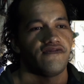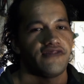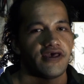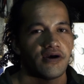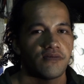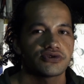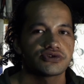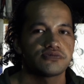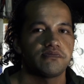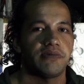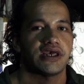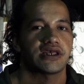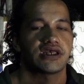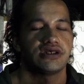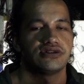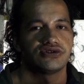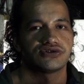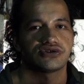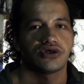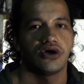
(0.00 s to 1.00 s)
That was back
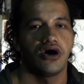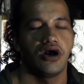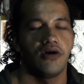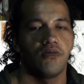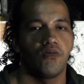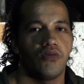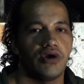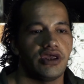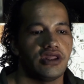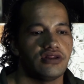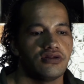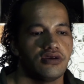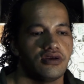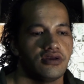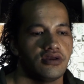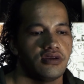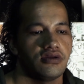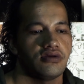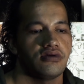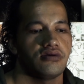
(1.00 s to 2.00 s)
in the time when
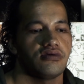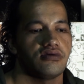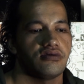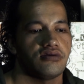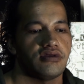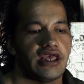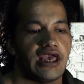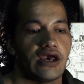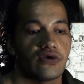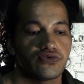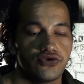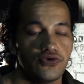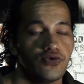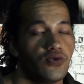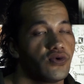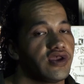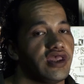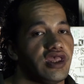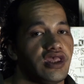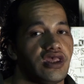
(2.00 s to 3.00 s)

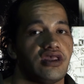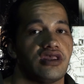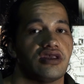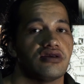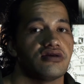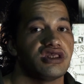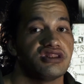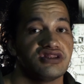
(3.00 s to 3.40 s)
outdoor gear,